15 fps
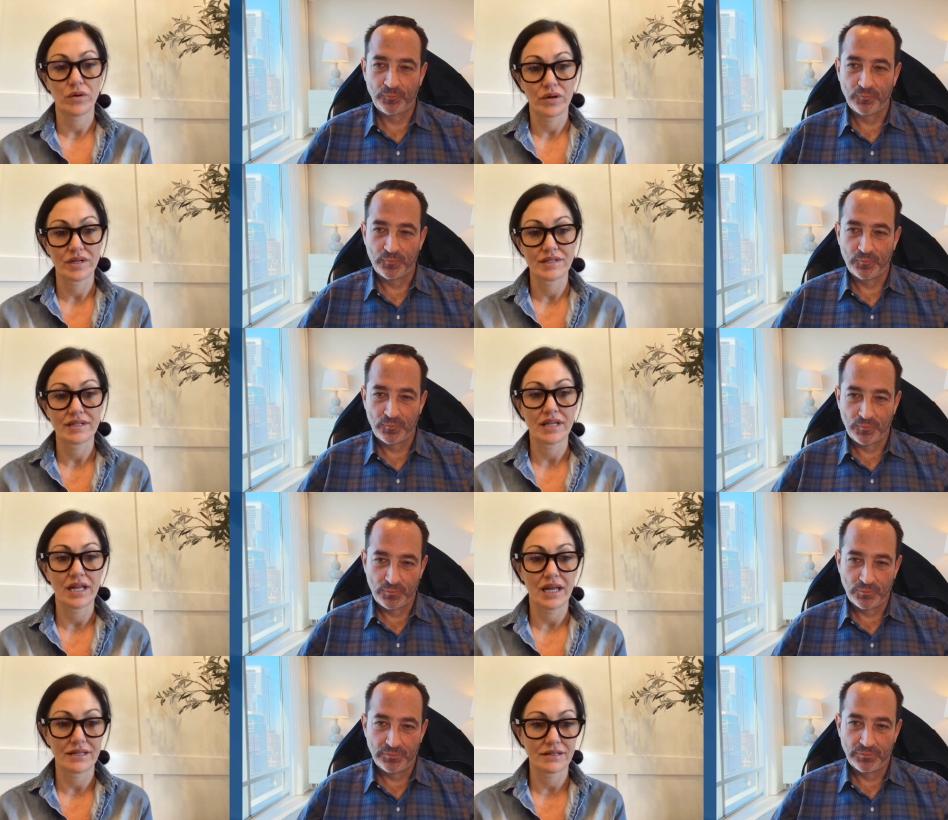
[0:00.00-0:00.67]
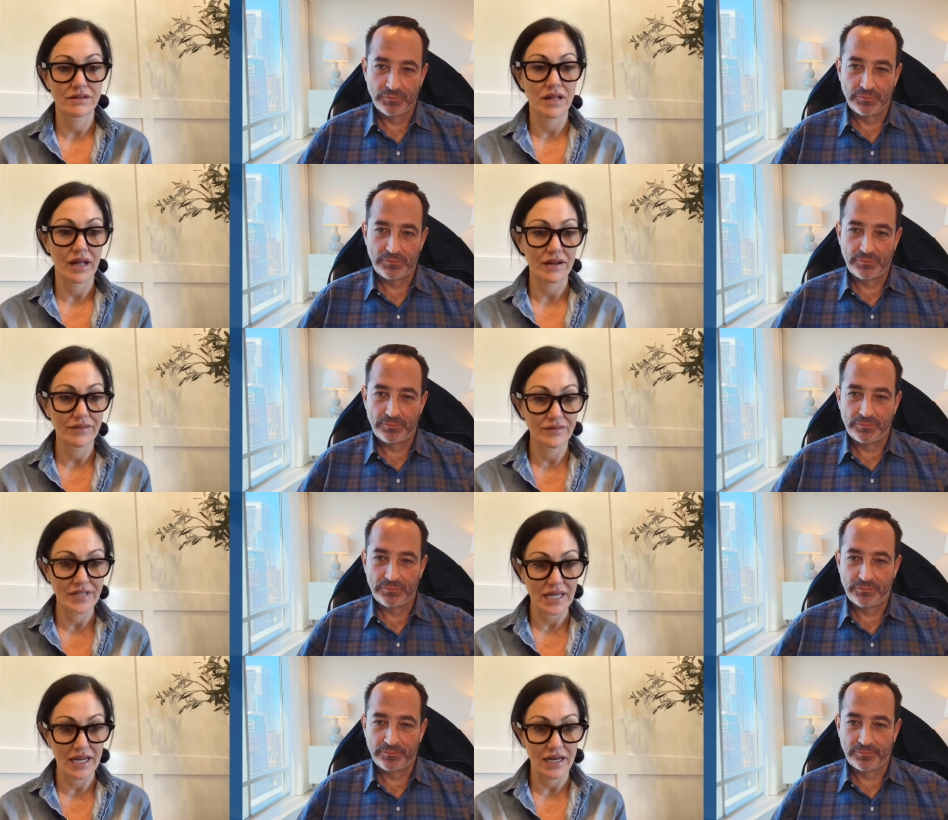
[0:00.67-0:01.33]
Speaker 1: course, it has a lot
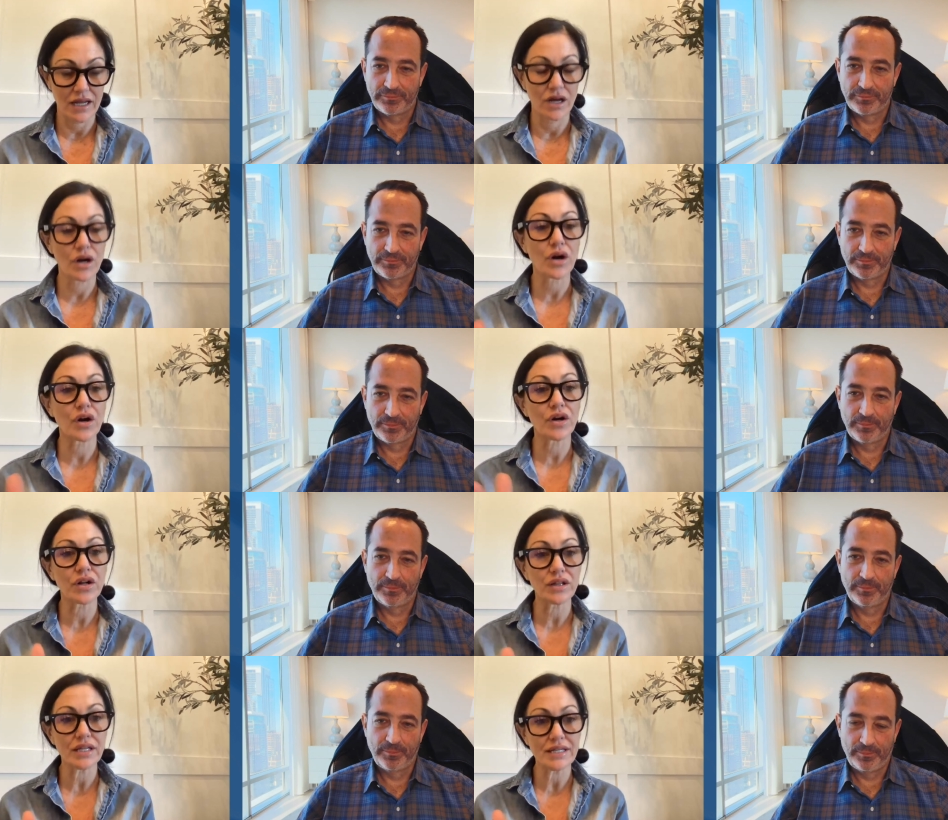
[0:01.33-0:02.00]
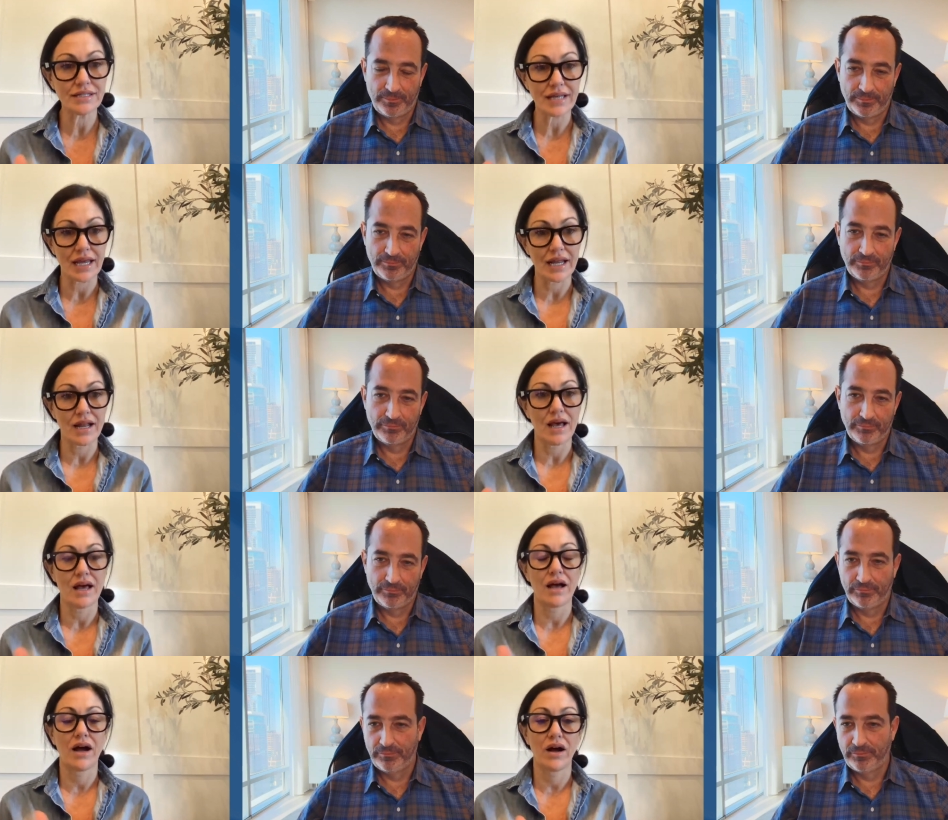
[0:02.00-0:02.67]
of data, early
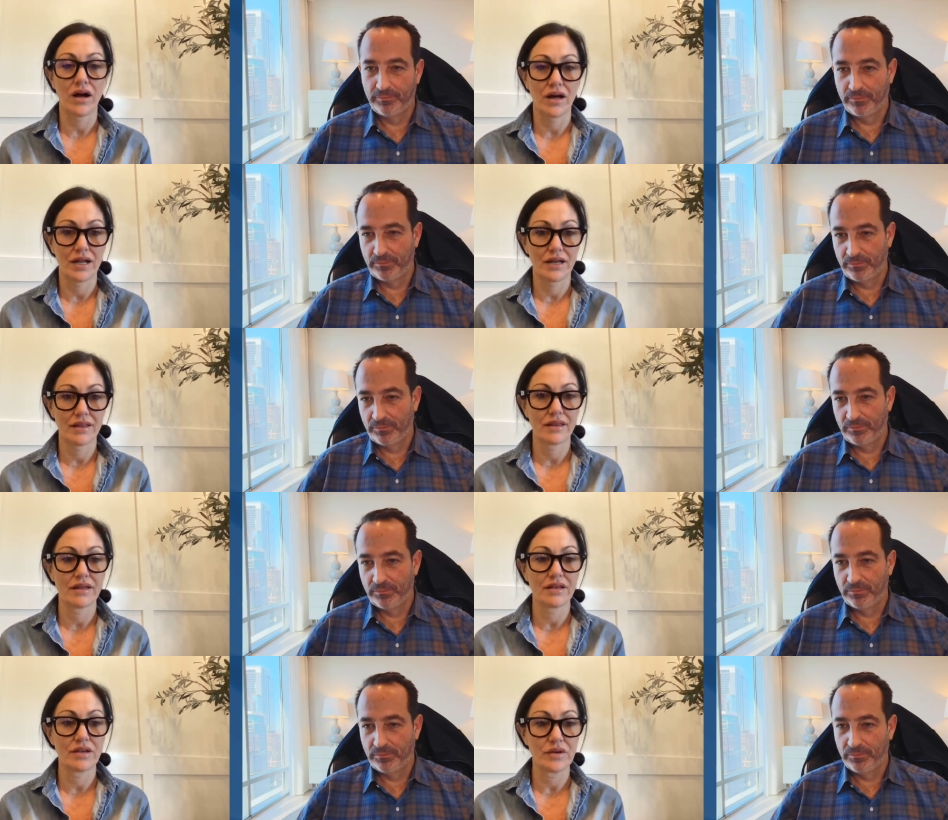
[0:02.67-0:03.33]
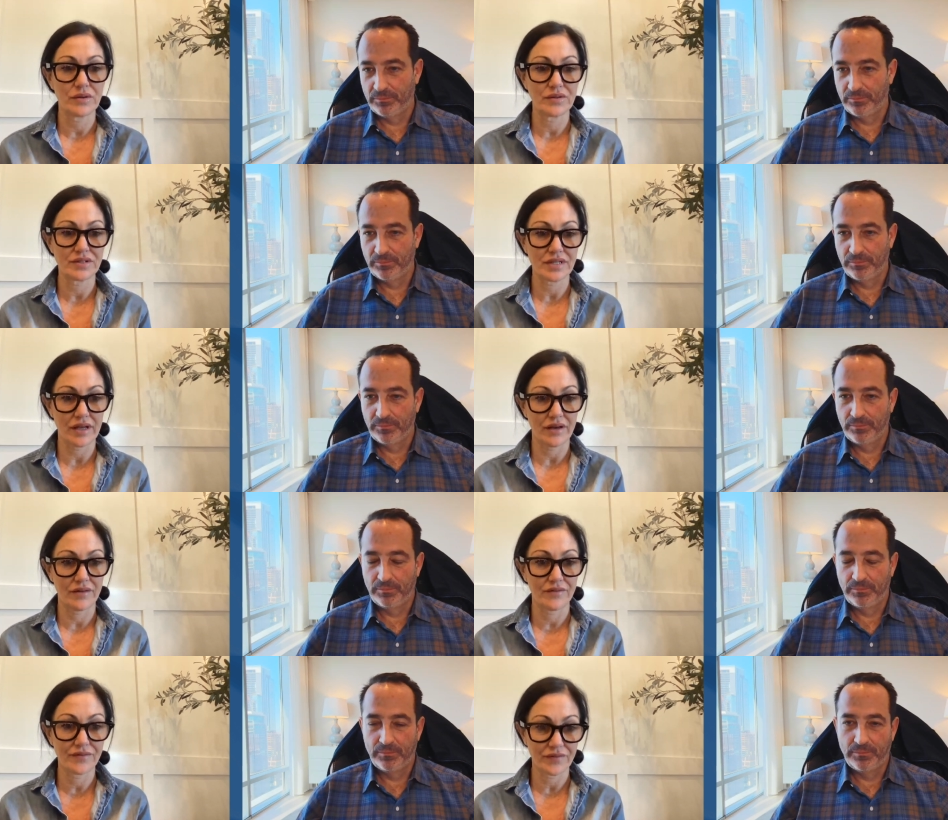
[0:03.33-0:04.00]
data on the use
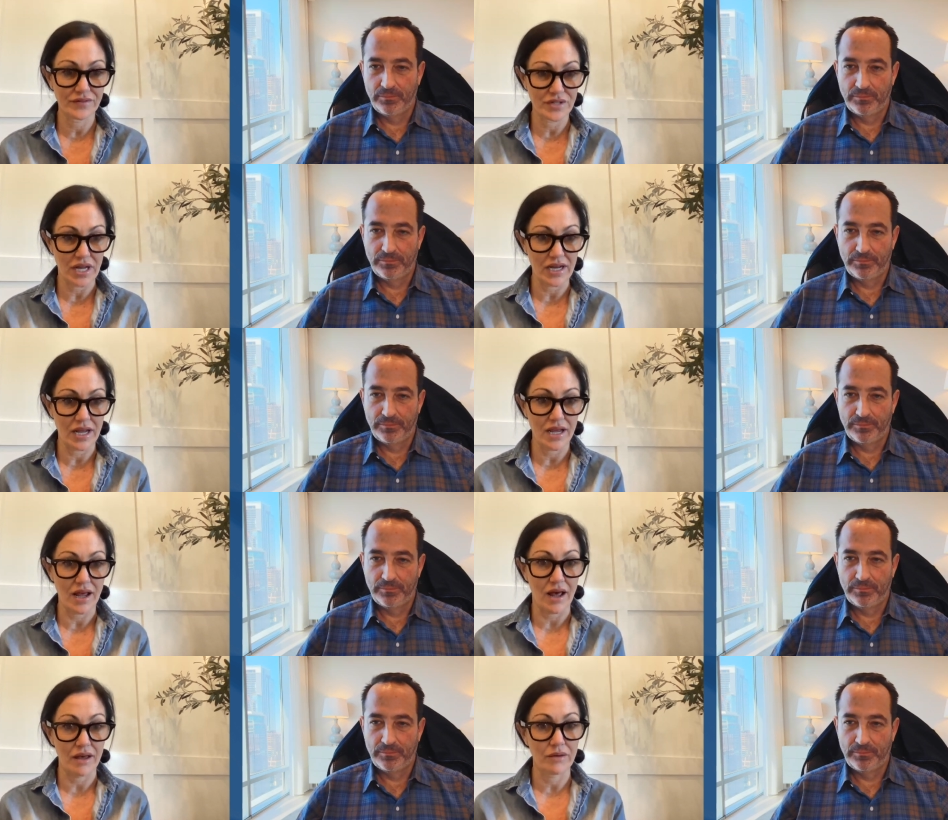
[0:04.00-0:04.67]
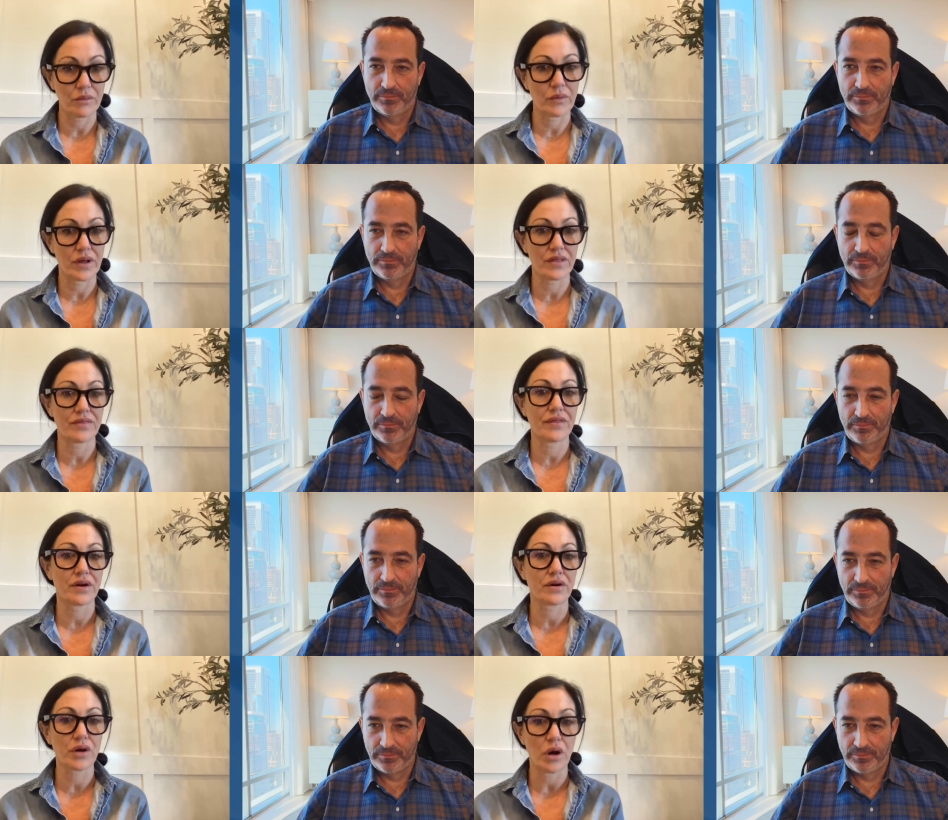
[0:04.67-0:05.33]
of Gen AI with
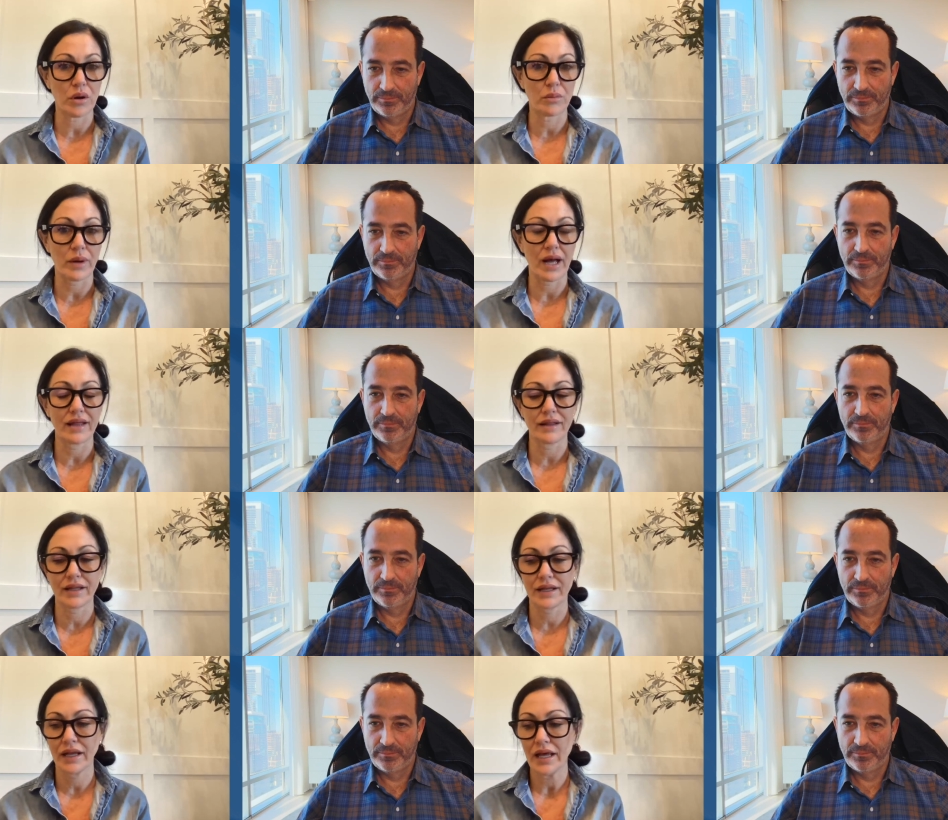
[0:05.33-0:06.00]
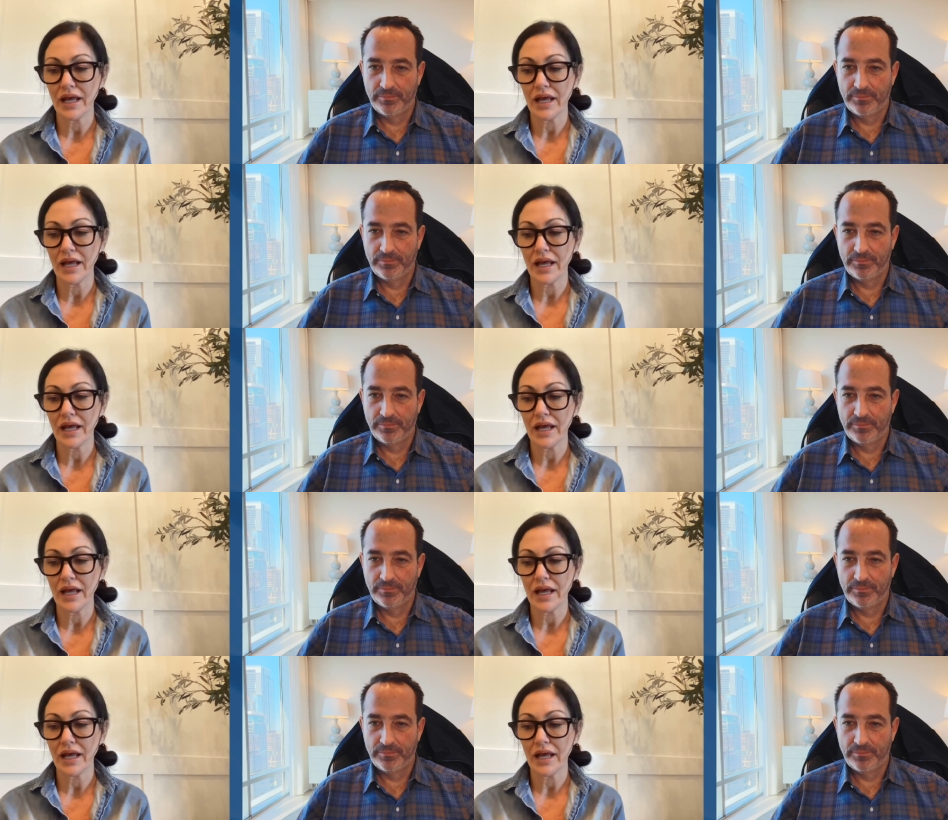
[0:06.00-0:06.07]
their copilot.